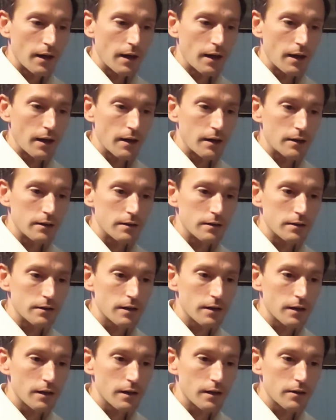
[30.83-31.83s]
And
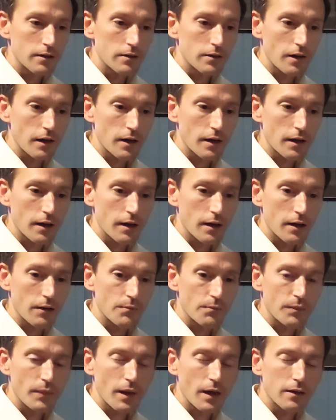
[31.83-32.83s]
it's
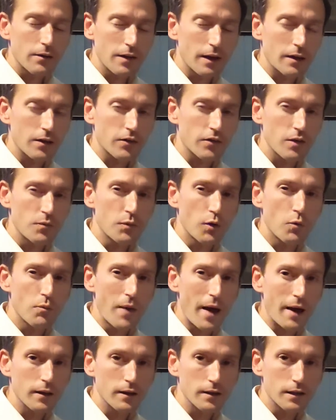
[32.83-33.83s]
got a simple
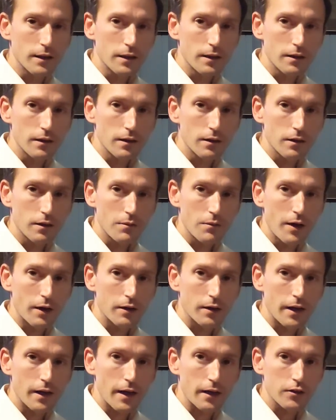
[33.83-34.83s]
melody. The
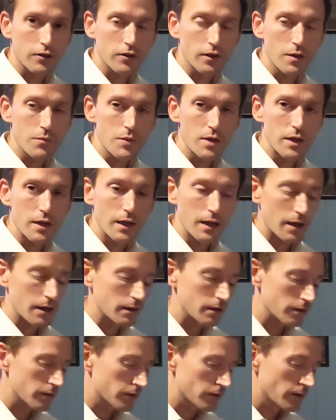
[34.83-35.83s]
melody actually
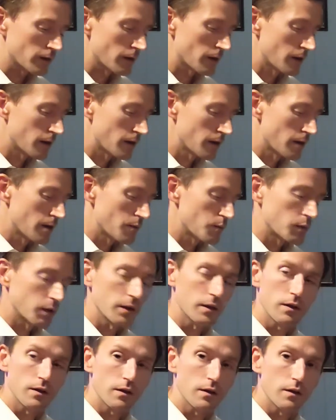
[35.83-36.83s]
begins,
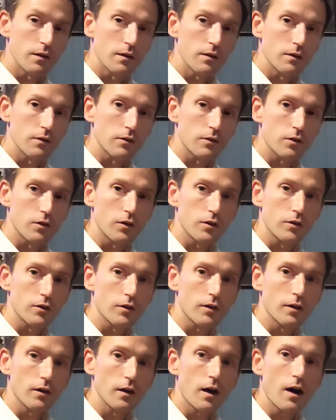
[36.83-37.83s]
"Please search
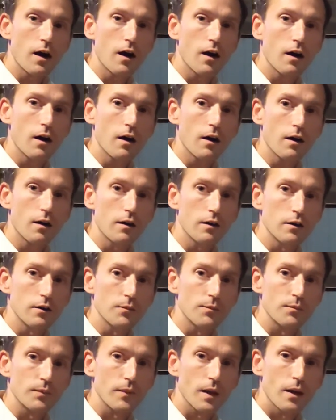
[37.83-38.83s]
your
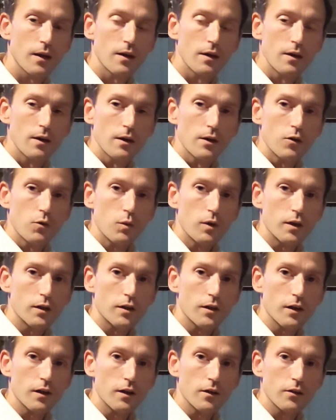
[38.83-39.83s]
heart,"
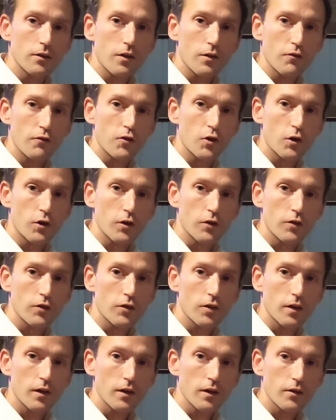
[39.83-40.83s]
which is the
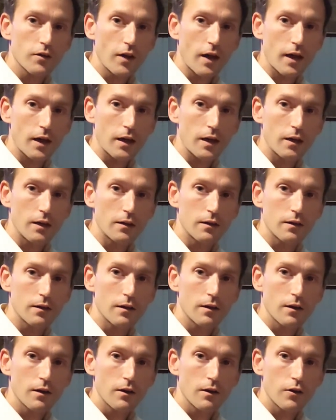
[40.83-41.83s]
first, second,